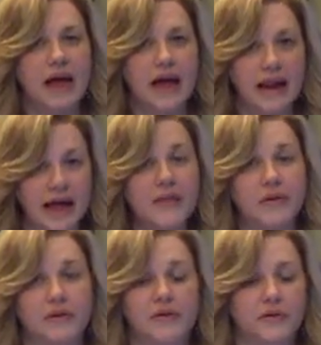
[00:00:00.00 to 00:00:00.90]
and
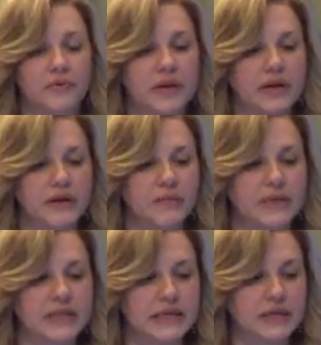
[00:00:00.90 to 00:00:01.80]
ethical 3D
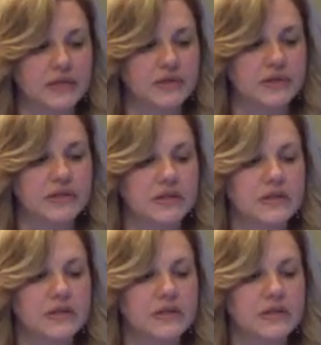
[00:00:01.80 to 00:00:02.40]
printing issues,